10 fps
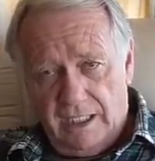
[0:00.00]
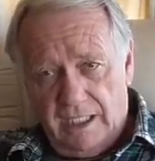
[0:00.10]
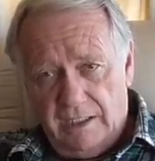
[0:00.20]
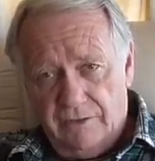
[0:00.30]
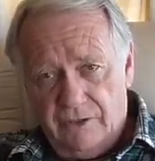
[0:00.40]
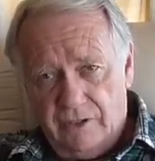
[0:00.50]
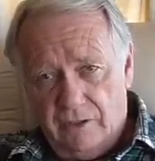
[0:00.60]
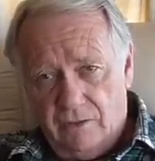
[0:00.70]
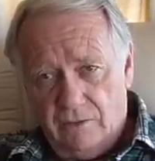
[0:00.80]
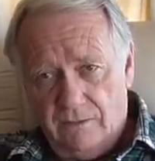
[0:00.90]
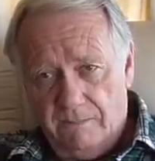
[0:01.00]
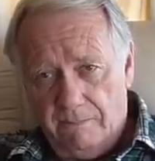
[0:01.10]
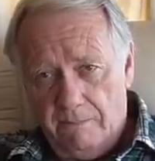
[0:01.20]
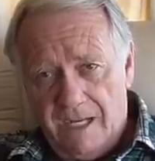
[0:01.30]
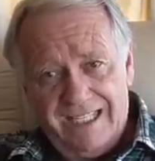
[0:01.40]
and so
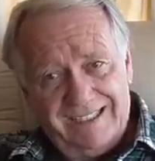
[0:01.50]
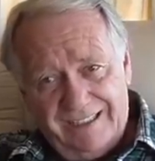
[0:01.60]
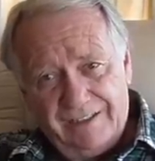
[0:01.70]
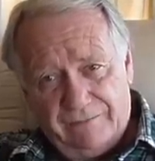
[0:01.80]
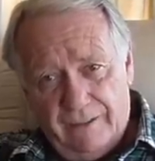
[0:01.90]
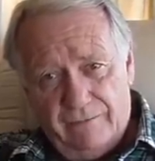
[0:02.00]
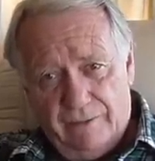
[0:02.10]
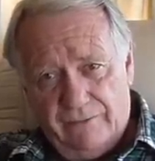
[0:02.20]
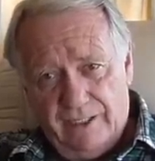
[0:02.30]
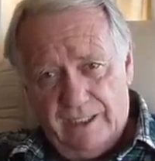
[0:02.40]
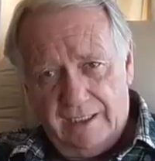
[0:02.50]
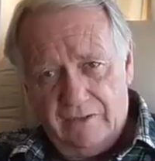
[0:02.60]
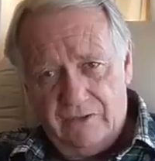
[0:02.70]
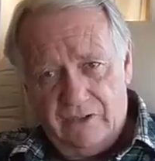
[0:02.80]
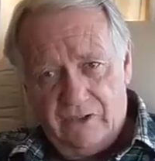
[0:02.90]
my least favorite thing
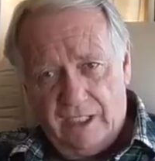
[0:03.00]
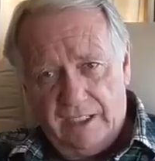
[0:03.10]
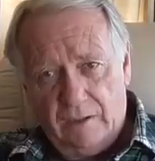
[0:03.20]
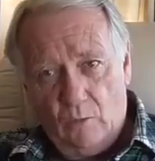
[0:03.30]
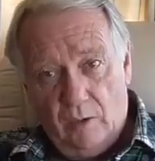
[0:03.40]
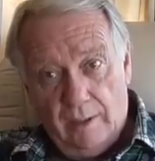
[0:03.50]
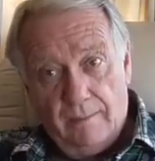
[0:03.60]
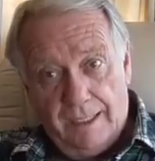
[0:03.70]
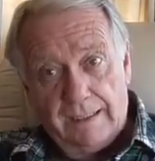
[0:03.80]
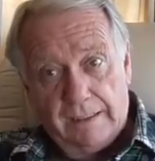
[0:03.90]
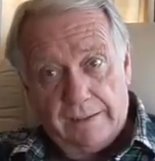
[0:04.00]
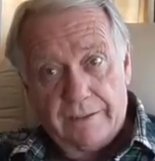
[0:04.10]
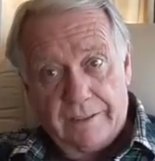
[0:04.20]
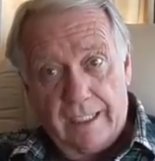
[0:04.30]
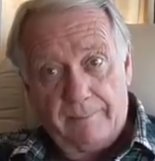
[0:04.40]
is deciding where am I going to
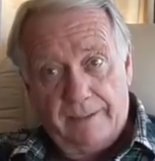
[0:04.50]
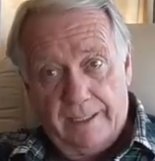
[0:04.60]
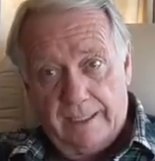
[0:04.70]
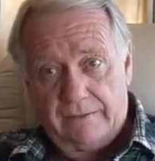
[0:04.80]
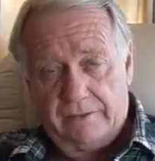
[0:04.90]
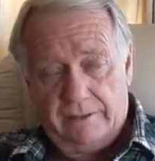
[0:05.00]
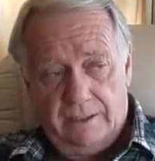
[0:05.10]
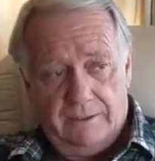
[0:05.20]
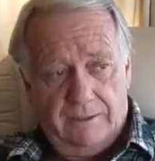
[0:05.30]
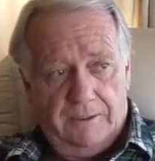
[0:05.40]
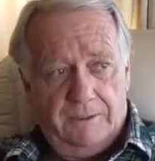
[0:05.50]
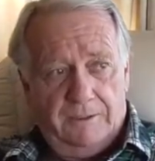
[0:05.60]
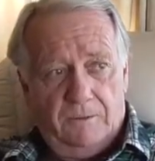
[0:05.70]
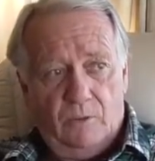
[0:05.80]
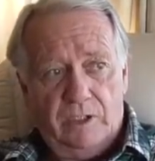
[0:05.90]
stop next.
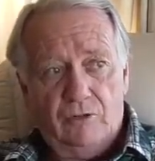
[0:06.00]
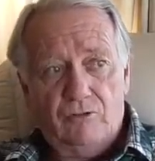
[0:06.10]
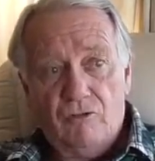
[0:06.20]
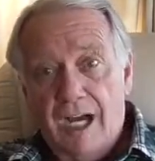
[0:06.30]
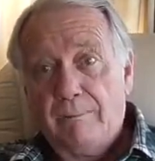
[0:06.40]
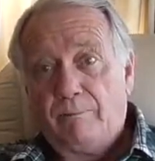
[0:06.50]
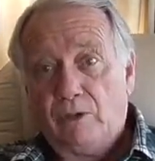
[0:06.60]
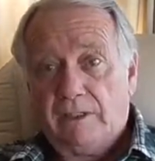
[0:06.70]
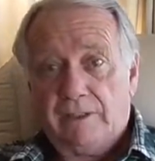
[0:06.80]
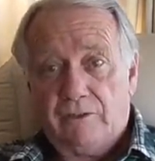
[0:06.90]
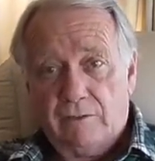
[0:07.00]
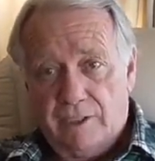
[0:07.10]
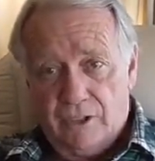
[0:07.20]
We do not pull into a